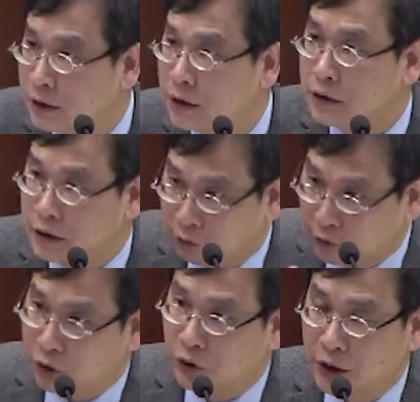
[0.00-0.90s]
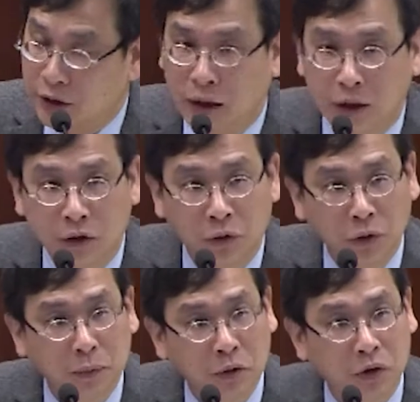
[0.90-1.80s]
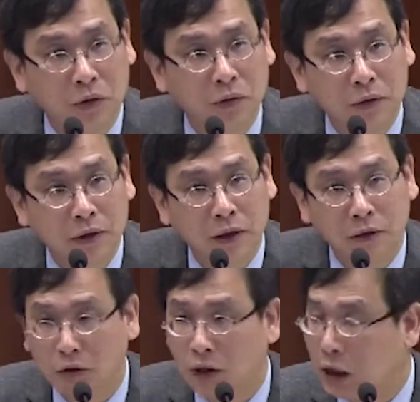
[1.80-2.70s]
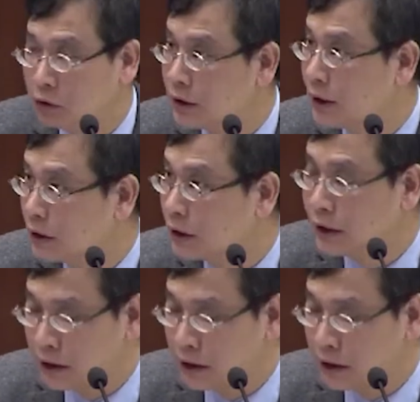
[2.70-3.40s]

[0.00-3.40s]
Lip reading: Now, as for the reprovisioning for Hong